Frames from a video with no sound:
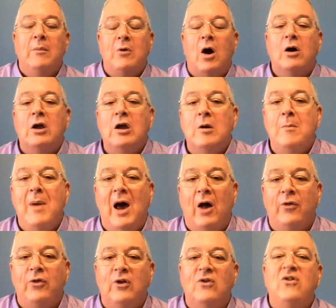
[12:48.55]
I'm talking
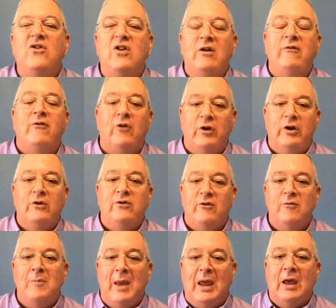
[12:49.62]
about the sinfulness
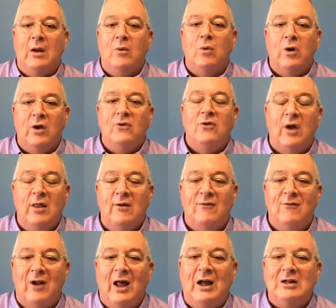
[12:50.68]
of man when I say the
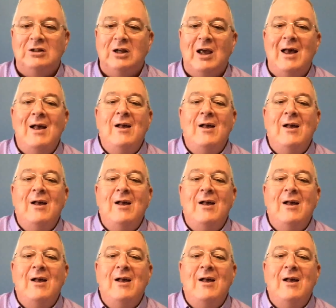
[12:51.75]
flesh.